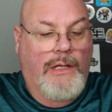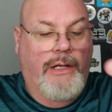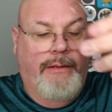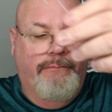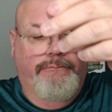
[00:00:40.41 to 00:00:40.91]

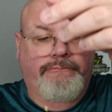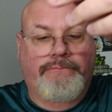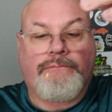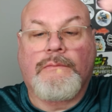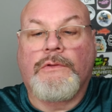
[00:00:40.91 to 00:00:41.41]
All right,
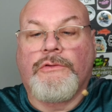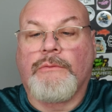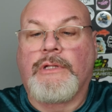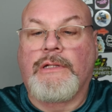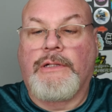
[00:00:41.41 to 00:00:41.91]
so
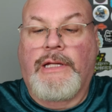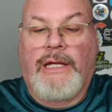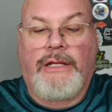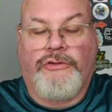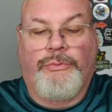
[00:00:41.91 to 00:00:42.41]
let me
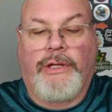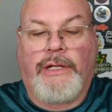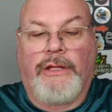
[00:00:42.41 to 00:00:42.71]
kind of explain